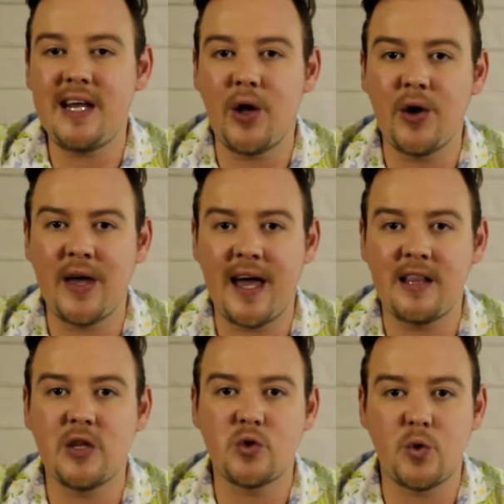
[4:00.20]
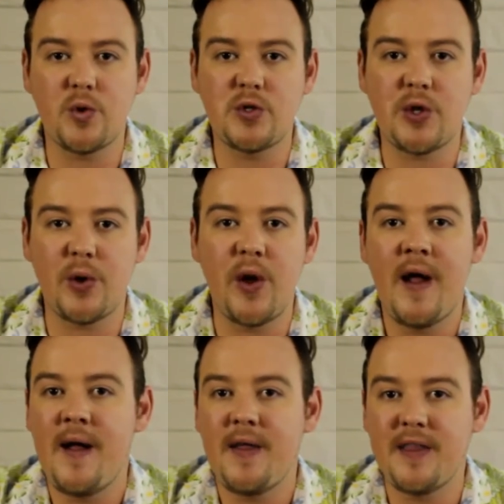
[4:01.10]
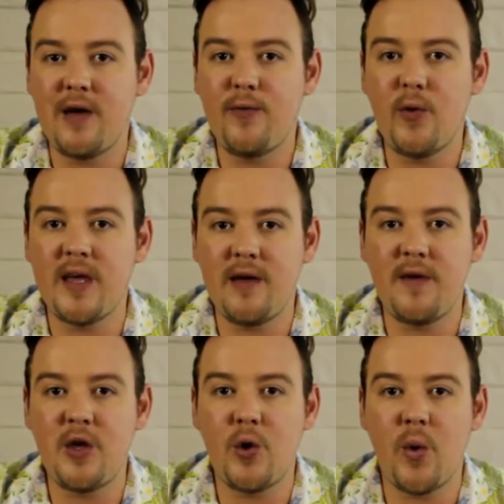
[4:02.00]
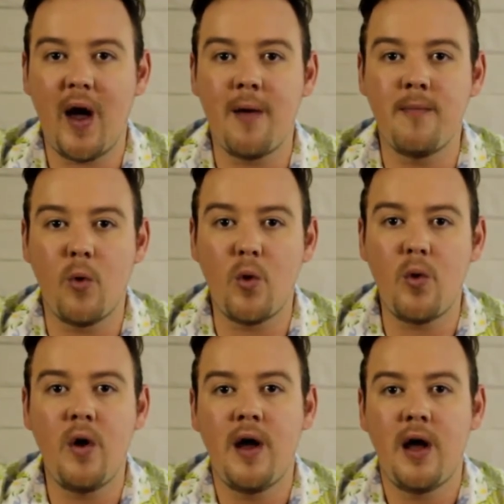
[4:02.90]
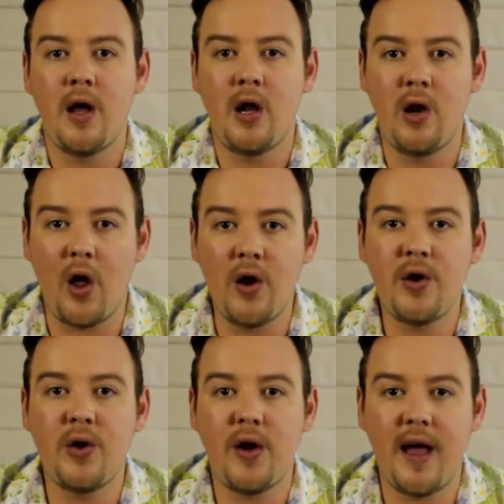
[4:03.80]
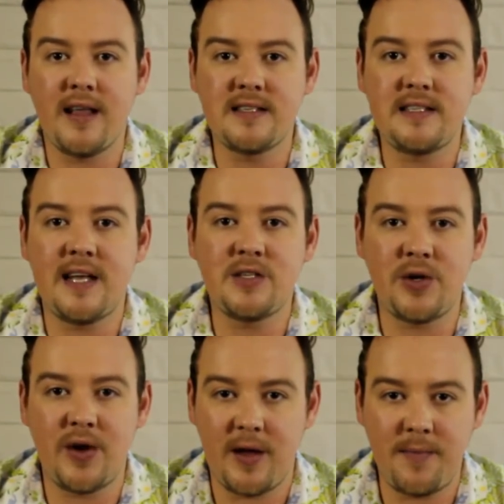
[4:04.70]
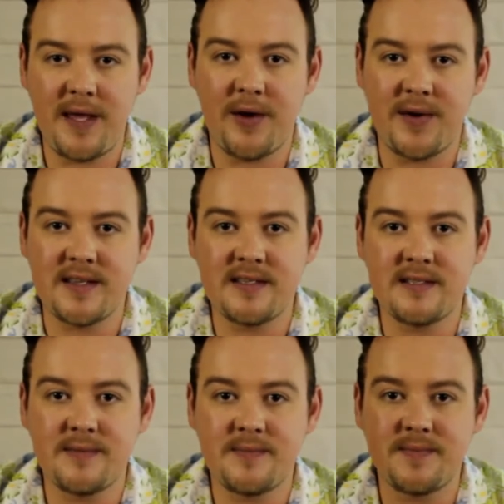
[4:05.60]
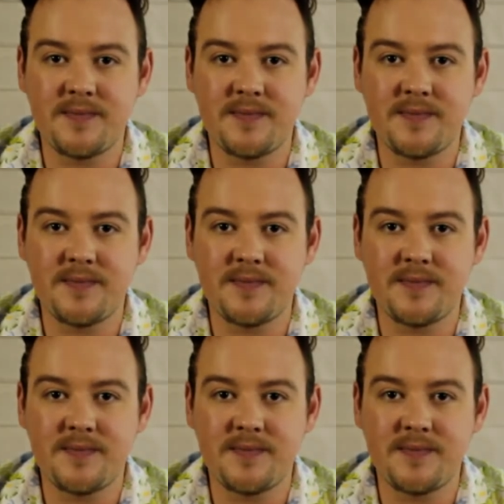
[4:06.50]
elongate the torso, therefore giving you a more longer and slender appearance.